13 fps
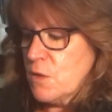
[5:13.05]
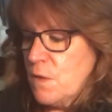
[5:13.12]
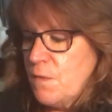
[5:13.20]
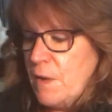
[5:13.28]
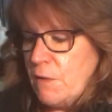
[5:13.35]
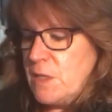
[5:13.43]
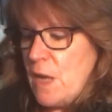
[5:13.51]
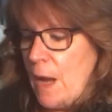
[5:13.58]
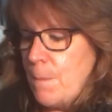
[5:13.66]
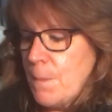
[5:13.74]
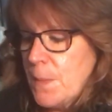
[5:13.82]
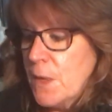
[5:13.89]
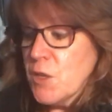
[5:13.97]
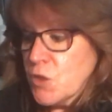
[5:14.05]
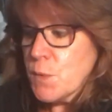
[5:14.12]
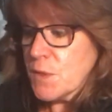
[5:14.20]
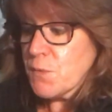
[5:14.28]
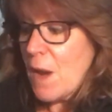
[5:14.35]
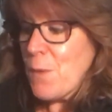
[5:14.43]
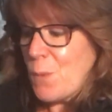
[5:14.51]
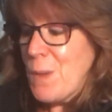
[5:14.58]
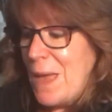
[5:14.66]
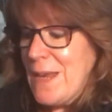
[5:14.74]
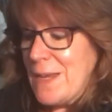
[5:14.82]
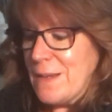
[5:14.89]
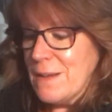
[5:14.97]
to the very top. She was right, we
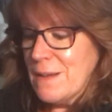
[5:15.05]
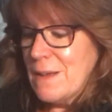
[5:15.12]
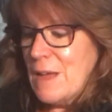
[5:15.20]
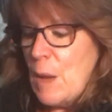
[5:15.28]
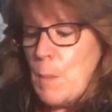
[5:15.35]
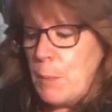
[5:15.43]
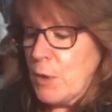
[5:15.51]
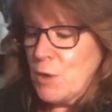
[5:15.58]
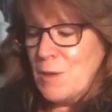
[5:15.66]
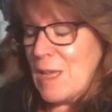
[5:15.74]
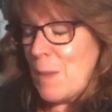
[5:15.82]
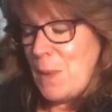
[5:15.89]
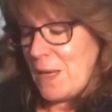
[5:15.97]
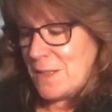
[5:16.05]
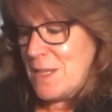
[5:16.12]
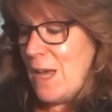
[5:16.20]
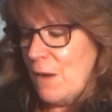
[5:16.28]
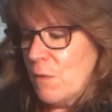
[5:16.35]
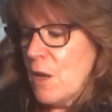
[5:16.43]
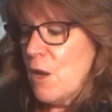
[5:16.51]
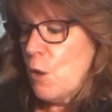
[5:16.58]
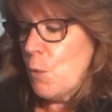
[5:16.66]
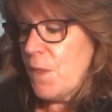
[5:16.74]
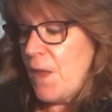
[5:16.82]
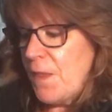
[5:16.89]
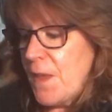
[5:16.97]
made it, but we couldn't get back down
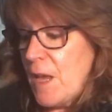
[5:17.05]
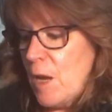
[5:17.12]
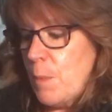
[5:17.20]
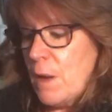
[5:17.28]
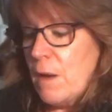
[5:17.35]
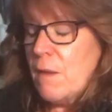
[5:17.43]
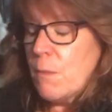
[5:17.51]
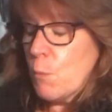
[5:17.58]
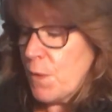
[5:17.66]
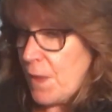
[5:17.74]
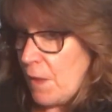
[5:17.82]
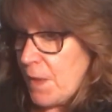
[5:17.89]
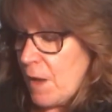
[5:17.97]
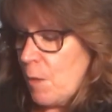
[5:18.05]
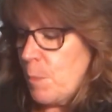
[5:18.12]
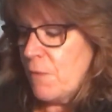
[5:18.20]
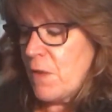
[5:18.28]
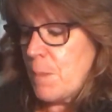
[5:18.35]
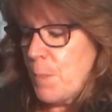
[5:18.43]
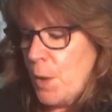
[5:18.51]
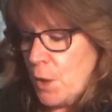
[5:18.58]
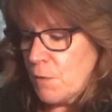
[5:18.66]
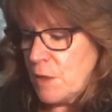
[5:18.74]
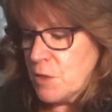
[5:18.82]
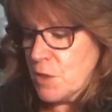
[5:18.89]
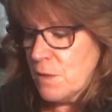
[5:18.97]
without the help of a park
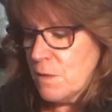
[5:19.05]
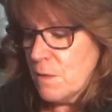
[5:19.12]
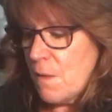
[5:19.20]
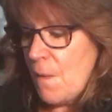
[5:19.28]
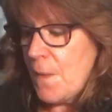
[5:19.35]
ranger,